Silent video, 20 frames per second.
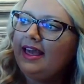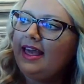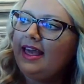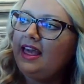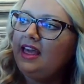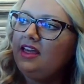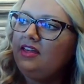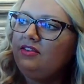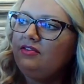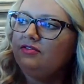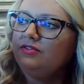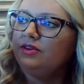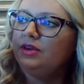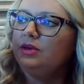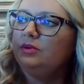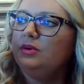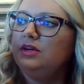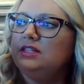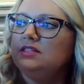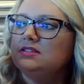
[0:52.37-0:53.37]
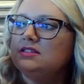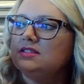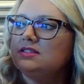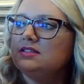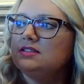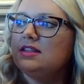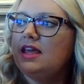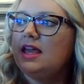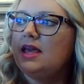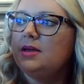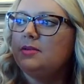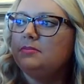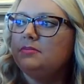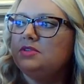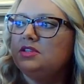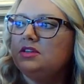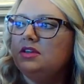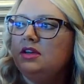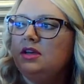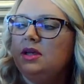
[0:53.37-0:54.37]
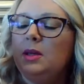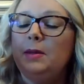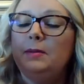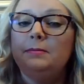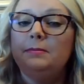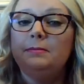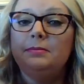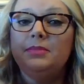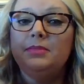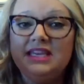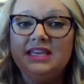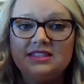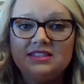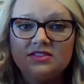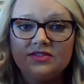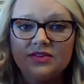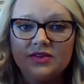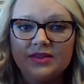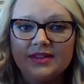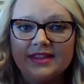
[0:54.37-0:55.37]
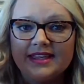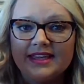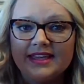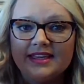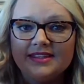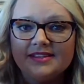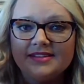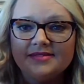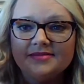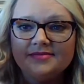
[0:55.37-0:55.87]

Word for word: everyone slept peacefully.